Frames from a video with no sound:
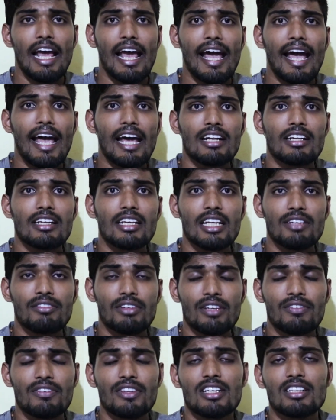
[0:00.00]
and
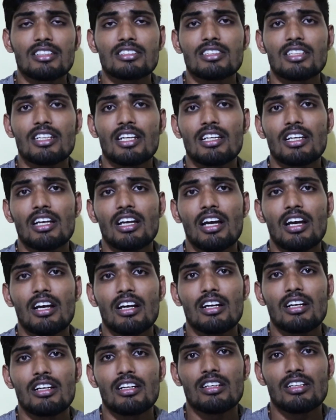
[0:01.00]
even if it is sitting
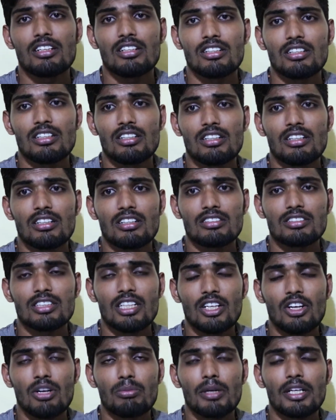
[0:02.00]
uh,
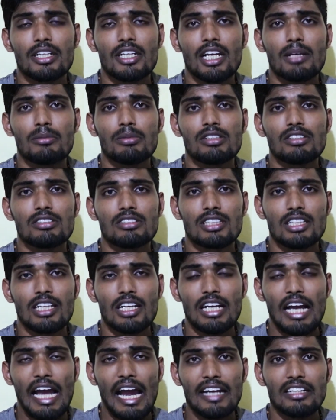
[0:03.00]
sitting on my table,
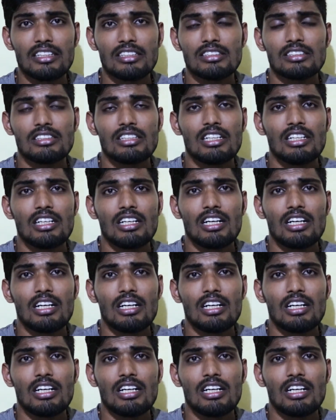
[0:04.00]
sitting idle,